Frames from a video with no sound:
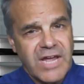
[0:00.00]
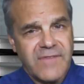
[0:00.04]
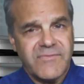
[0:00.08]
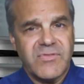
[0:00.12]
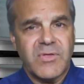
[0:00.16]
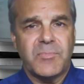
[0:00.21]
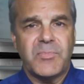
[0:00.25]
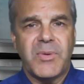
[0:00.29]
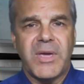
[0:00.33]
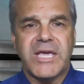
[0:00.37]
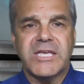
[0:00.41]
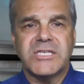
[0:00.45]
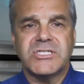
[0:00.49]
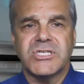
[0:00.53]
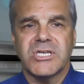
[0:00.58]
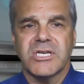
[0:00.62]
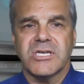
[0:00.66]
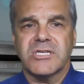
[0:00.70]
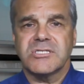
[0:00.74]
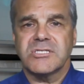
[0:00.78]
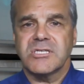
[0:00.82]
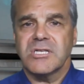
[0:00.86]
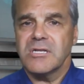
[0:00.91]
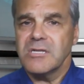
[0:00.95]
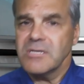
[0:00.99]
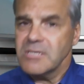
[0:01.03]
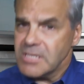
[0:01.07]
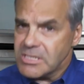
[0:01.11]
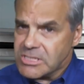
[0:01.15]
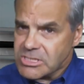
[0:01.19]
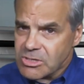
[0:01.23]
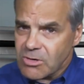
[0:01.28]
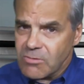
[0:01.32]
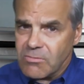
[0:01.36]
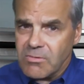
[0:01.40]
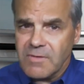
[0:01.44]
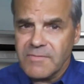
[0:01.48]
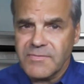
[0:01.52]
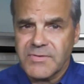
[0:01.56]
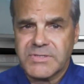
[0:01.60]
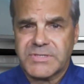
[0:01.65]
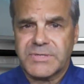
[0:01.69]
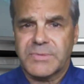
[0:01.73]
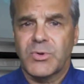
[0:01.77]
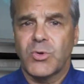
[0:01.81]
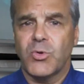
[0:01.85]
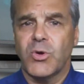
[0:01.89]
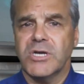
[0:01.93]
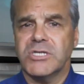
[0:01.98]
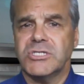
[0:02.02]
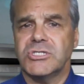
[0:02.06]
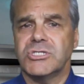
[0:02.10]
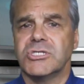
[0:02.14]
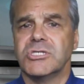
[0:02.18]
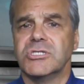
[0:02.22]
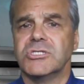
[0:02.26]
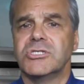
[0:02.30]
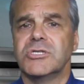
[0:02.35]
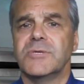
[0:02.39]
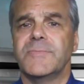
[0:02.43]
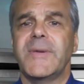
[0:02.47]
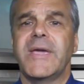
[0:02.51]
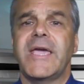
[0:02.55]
you have the basics, let's go over some questions you